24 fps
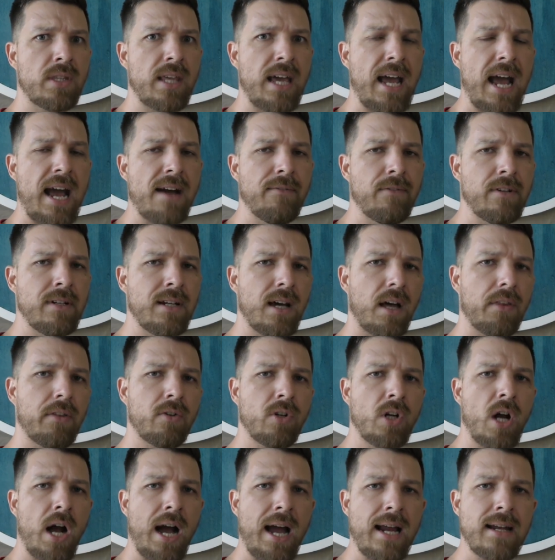they have another
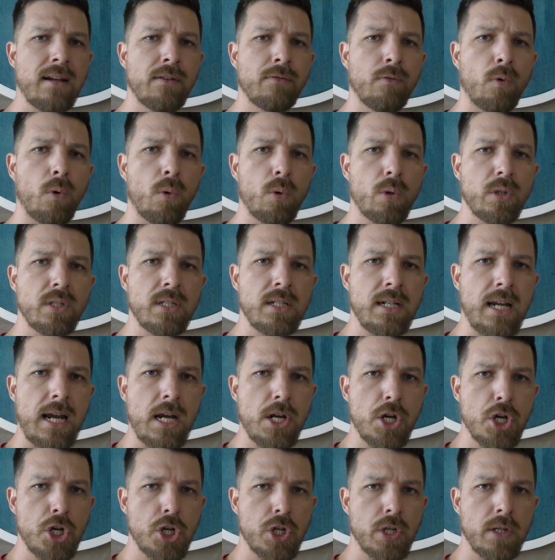kind of
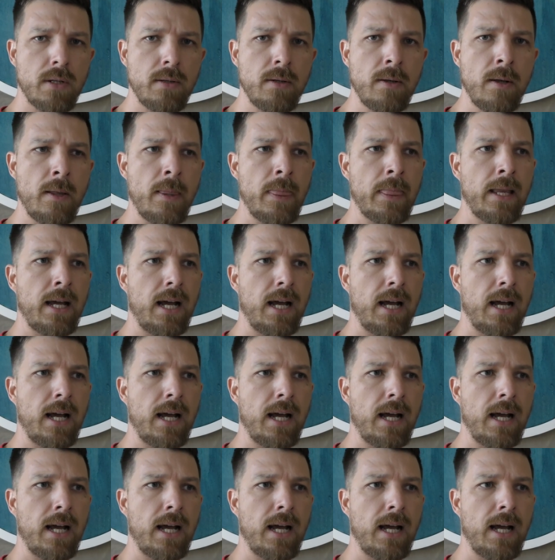ordination,